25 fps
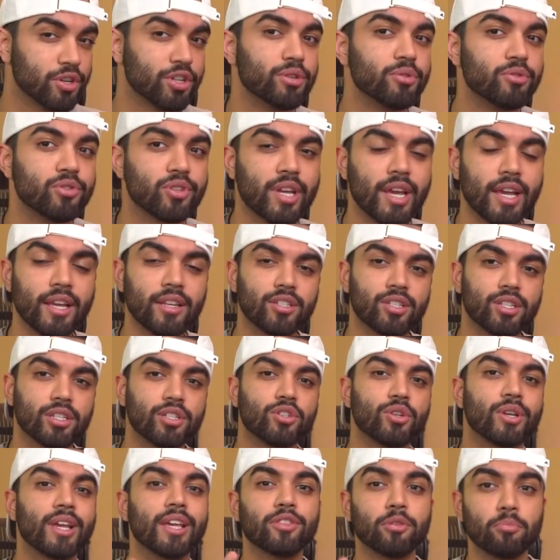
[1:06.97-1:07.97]
use case
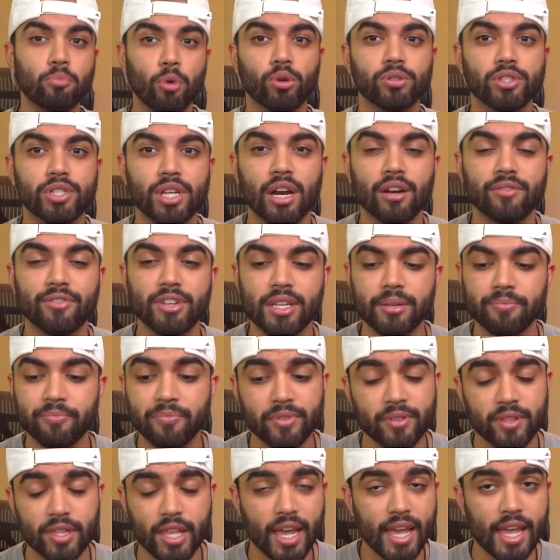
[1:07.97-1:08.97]
to get the most out of it.
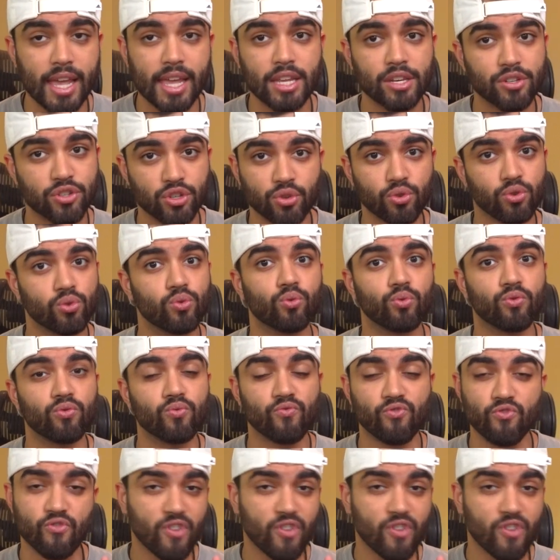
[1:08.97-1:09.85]
They do